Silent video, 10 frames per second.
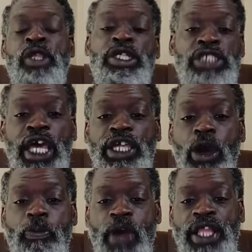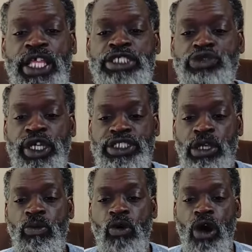Take your breath and drink
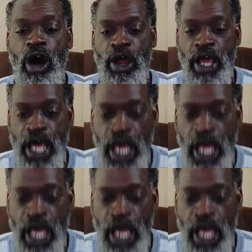some water.